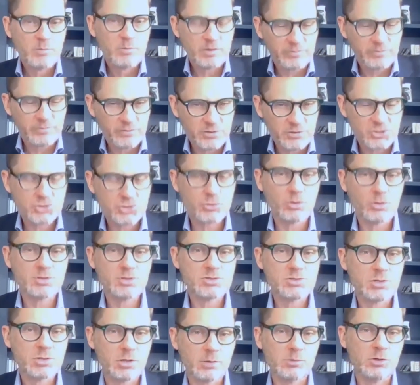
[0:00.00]
But for the
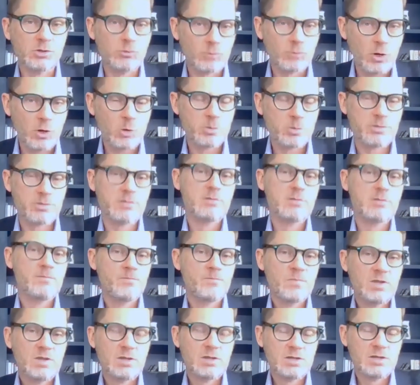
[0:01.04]
short term, growth
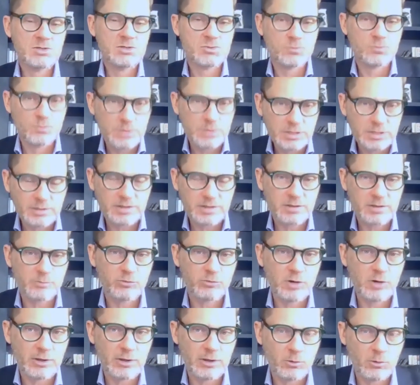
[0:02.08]
is really the
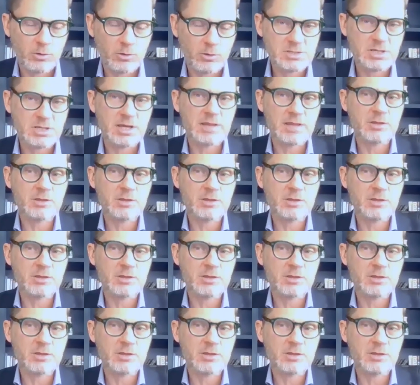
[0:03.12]
priority.